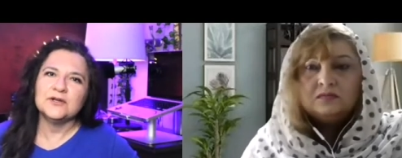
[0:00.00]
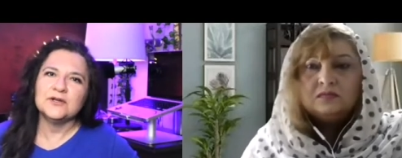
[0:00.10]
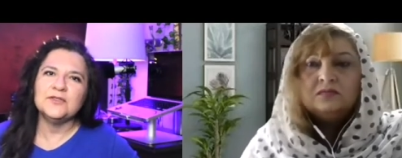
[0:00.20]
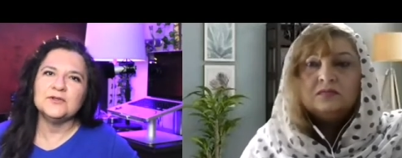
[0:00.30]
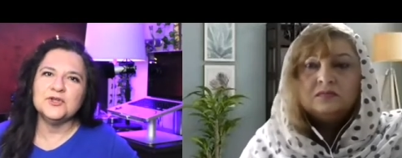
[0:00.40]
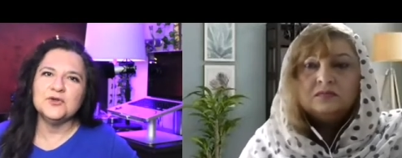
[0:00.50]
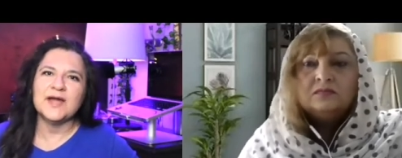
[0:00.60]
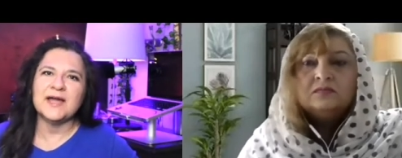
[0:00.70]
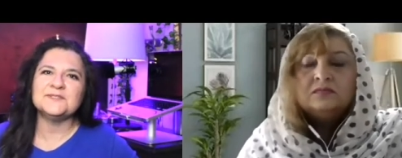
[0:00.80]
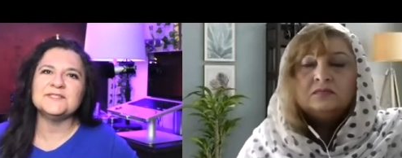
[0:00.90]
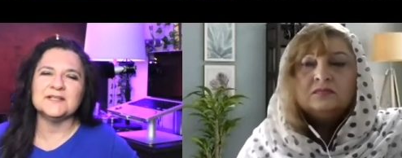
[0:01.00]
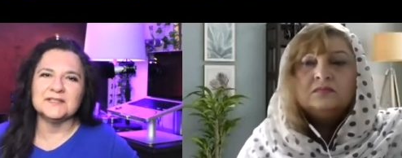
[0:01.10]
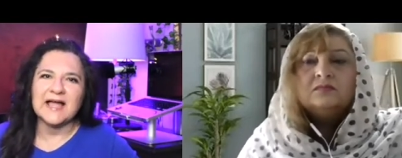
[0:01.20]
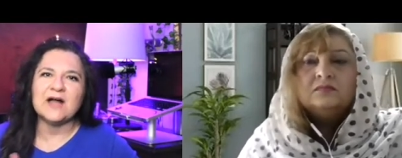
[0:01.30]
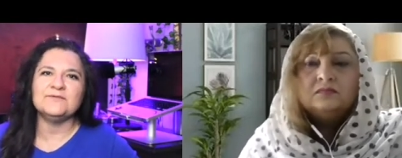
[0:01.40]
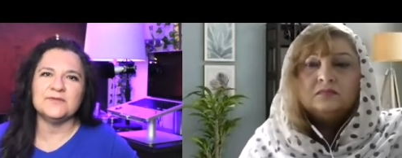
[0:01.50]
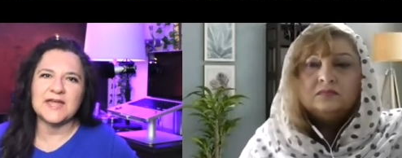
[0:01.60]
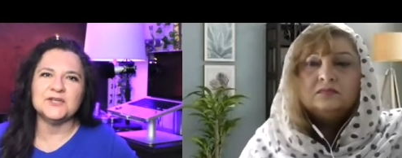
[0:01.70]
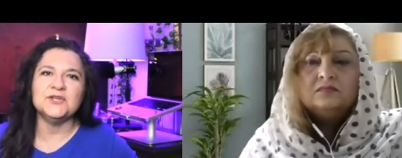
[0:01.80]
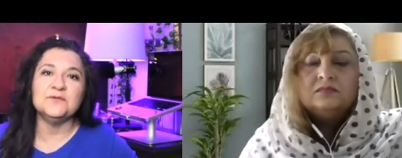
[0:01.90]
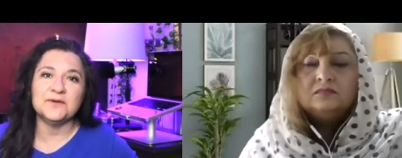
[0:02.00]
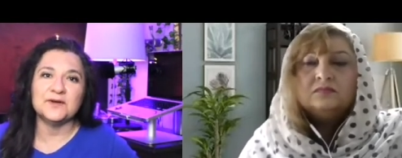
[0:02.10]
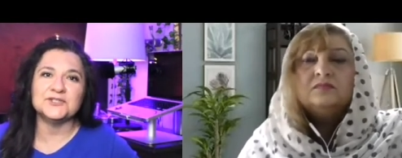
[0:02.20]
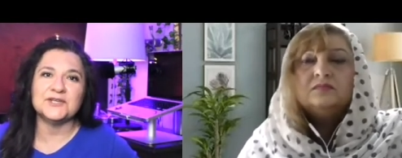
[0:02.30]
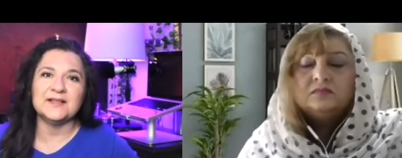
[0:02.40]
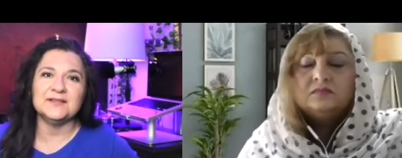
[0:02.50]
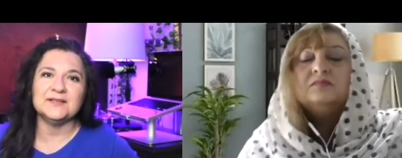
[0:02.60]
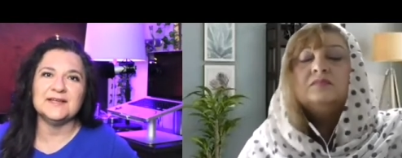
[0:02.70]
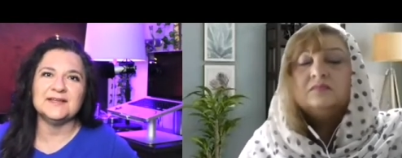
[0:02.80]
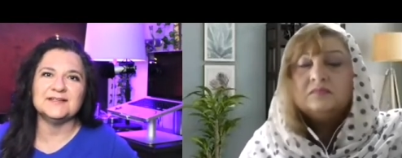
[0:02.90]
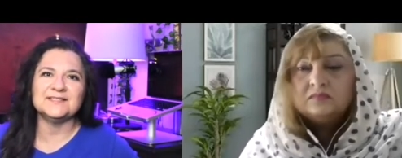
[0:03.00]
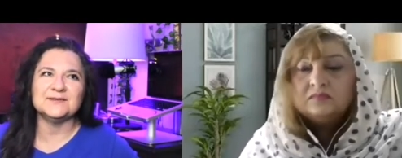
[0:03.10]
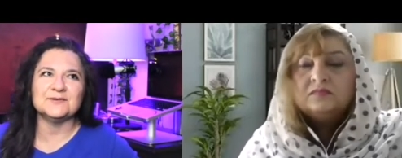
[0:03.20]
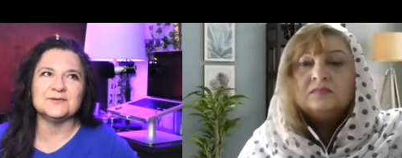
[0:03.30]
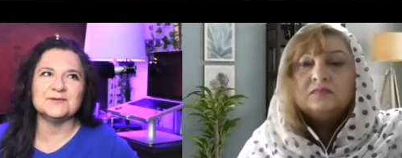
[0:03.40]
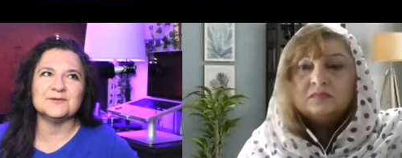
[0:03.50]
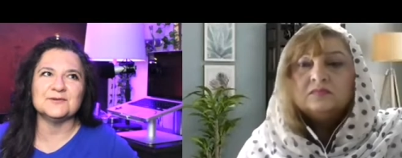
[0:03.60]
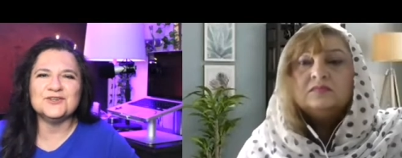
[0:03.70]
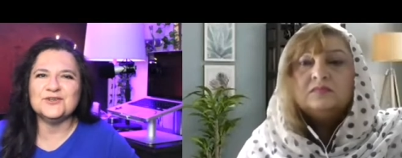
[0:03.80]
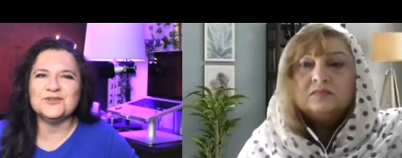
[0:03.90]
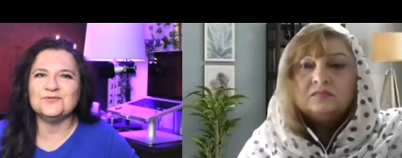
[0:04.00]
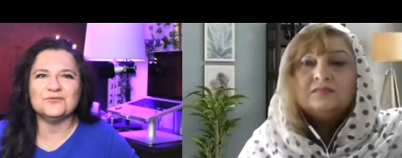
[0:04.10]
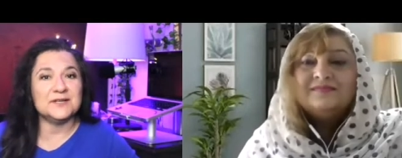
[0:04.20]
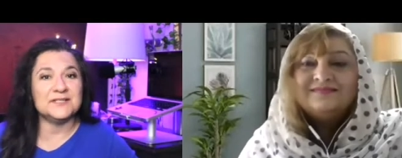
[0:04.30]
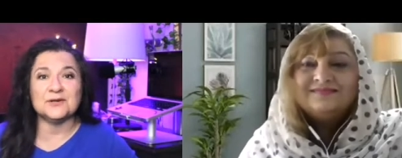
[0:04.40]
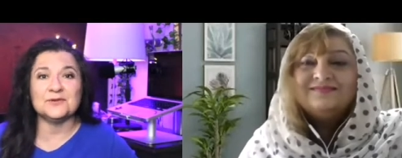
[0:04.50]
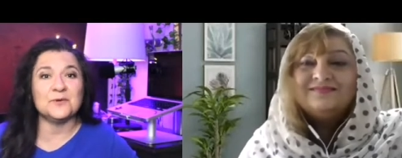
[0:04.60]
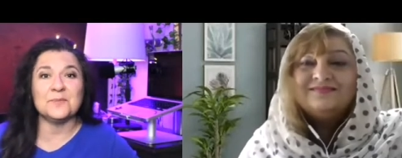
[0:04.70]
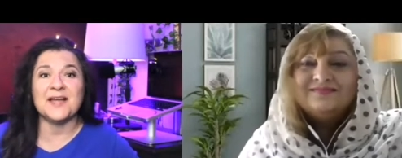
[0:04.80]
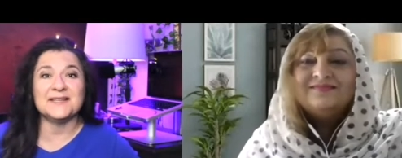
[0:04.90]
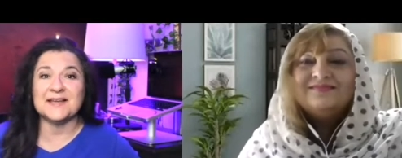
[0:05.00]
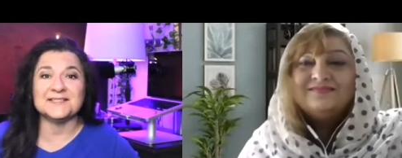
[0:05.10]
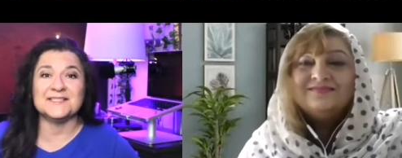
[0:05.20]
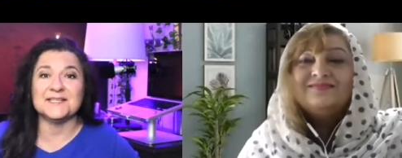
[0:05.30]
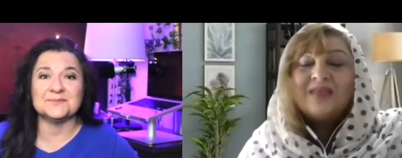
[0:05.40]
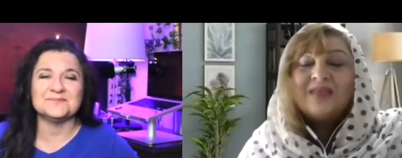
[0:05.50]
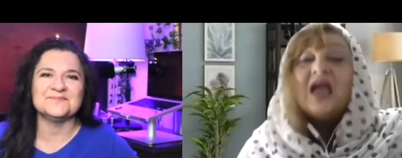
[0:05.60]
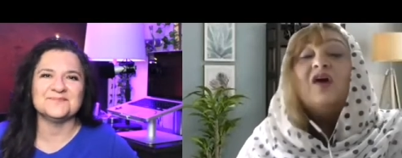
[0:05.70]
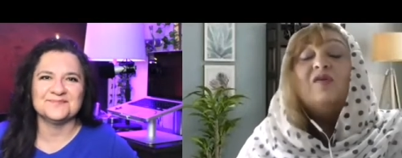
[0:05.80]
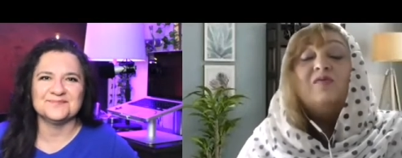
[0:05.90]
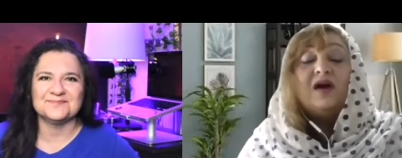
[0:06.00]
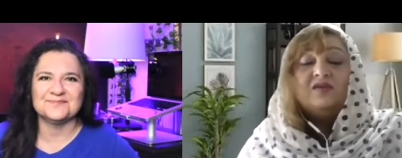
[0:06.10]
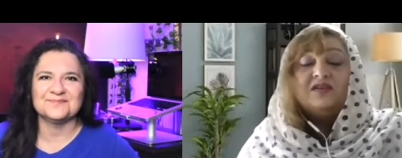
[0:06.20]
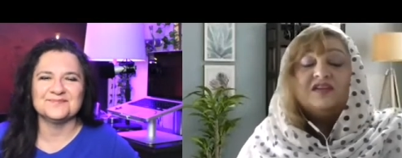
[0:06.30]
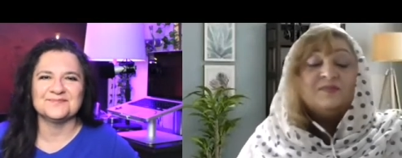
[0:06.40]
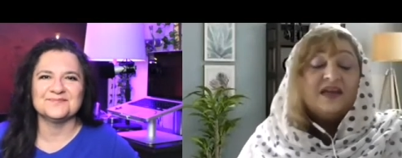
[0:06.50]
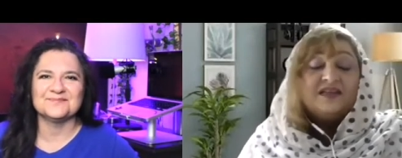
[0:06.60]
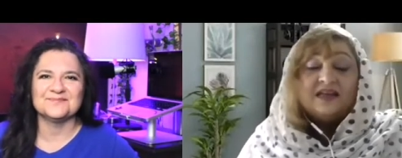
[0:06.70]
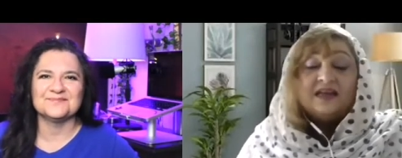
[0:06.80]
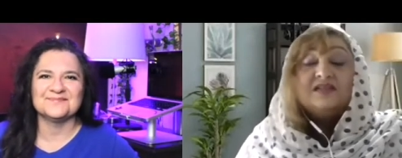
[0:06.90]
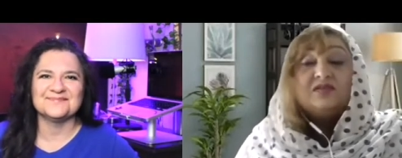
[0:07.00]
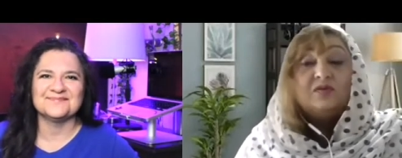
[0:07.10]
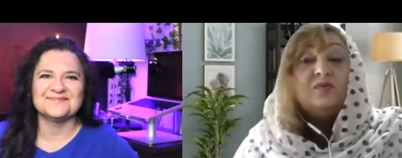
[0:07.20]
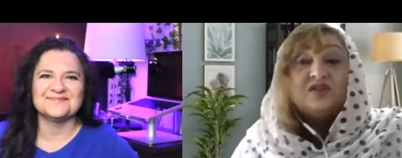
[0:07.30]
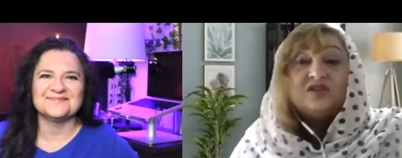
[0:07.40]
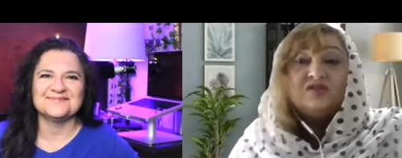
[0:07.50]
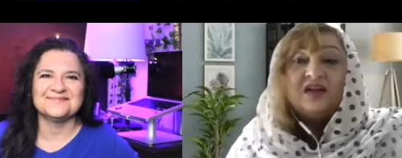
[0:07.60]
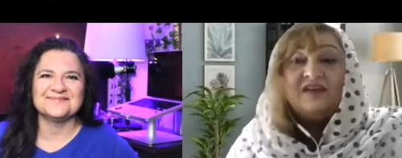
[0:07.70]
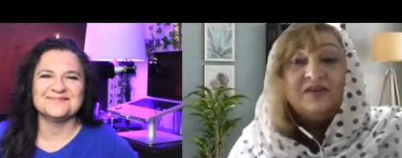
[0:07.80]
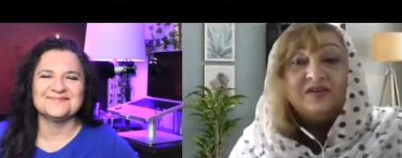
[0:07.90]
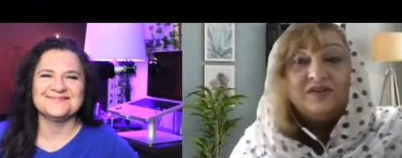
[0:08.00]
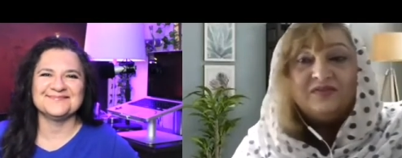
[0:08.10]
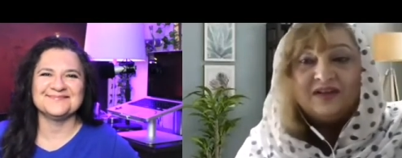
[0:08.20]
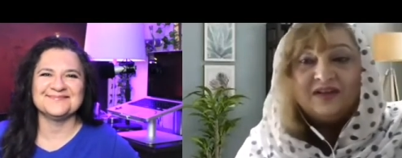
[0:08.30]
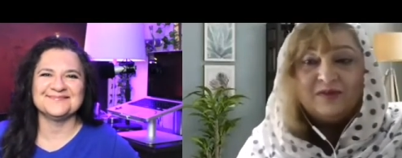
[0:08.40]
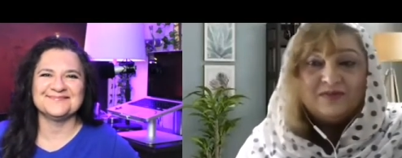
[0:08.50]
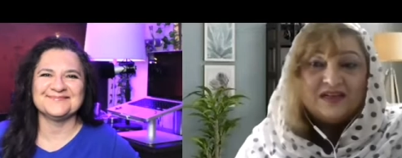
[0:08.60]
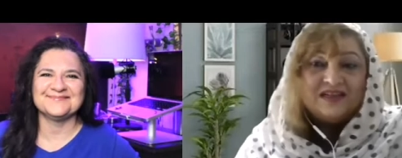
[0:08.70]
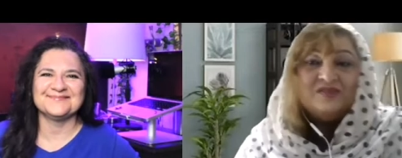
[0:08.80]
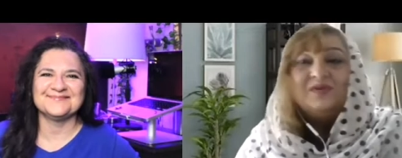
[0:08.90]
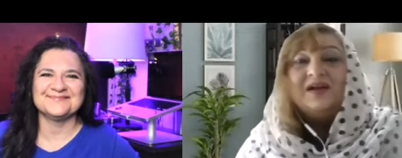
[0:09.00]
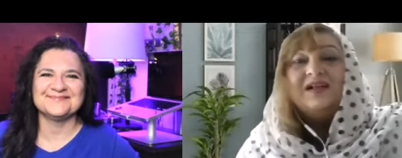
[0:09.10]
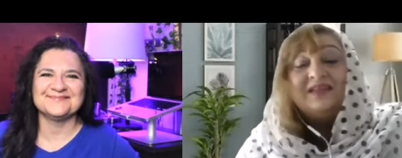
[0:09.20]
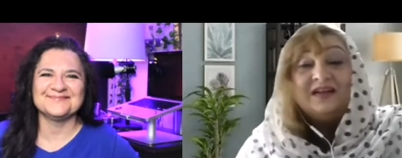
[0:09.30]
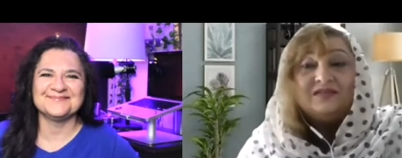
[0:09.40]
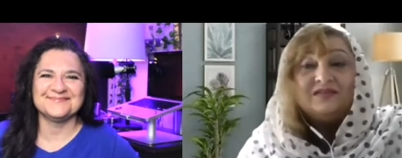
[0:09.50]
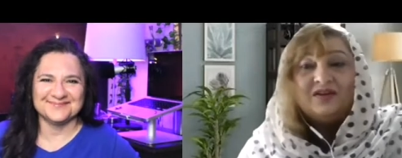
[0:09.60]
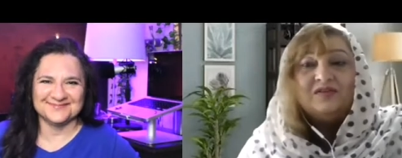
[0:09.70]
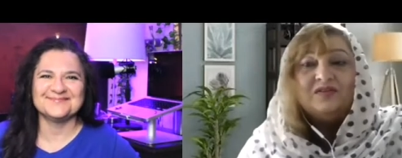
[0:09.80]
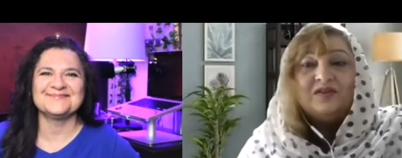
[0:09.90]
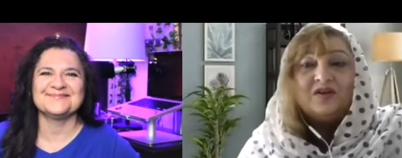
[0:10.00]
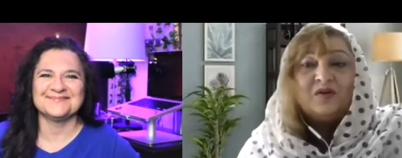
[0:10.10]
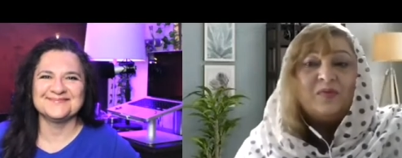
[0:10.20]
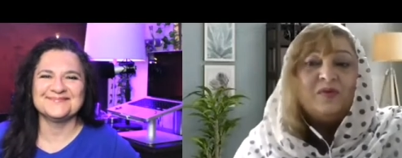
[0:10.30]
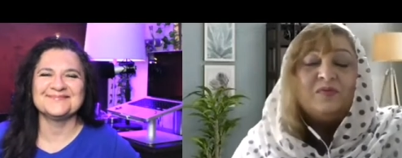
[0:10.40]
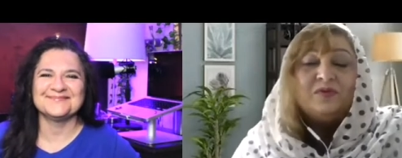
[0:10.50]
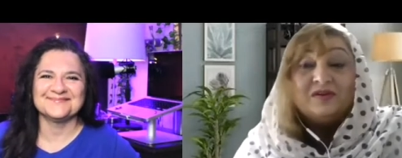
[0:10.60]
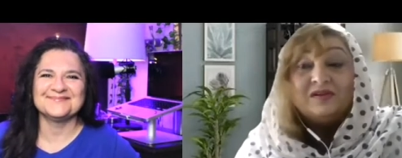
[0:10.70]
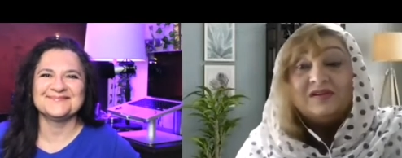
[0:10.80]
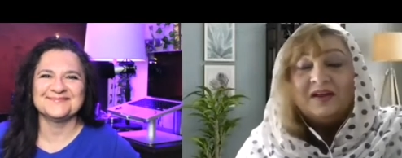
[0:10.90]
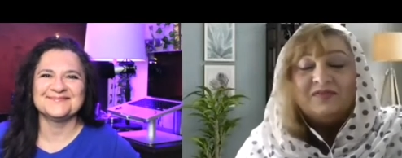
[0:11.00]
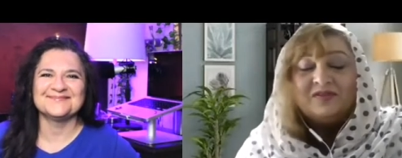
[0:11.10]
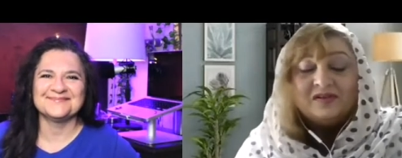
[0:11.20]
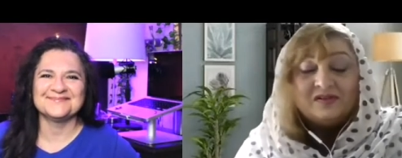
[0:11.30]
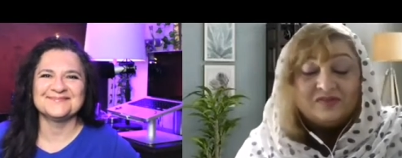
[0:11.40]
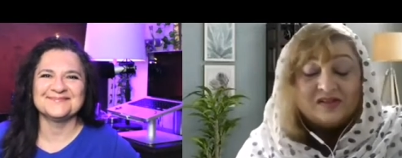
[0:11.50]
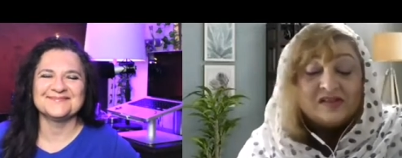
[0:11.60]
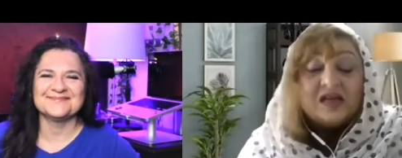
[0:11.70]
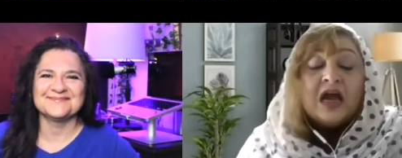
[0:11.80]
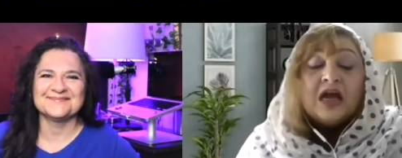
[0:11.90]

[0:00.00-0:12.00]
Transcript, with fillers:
Speaker 1: the new apps that allow for that new mm-hmm. functionality. And it's it's a great new frontier for podcasting.
Speaker 2: Wow, that's amazing. So we're just going to have a look of that website as well. Then, you know, that's going to be good learning for all of us.